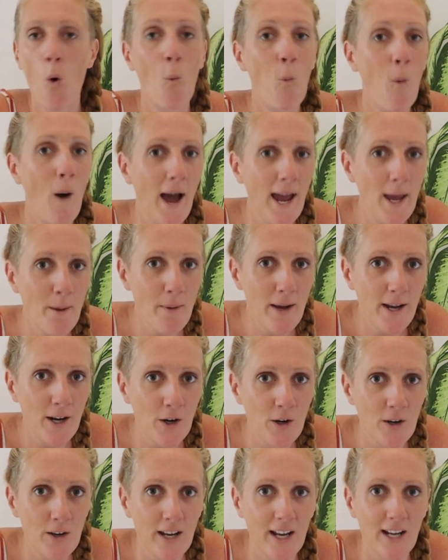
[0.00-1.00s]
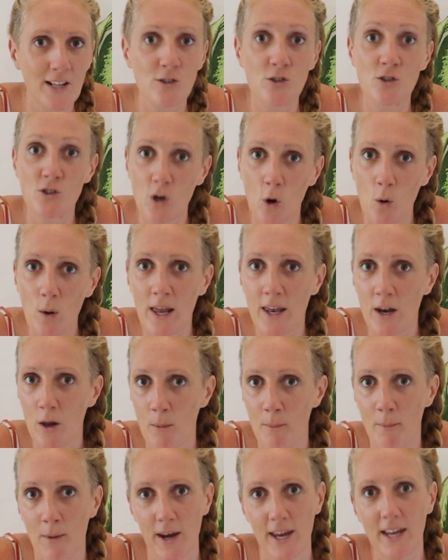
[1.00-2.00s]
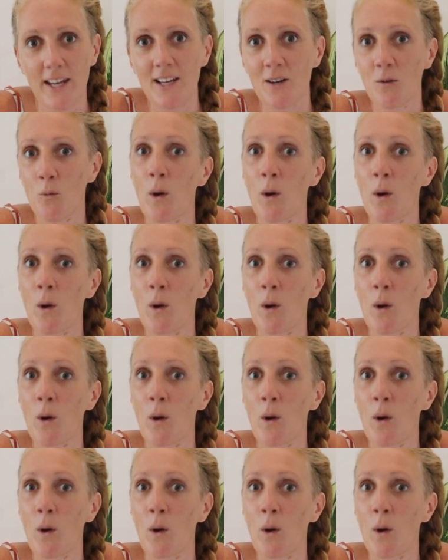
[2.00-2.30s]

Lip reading: Why am I earning so little money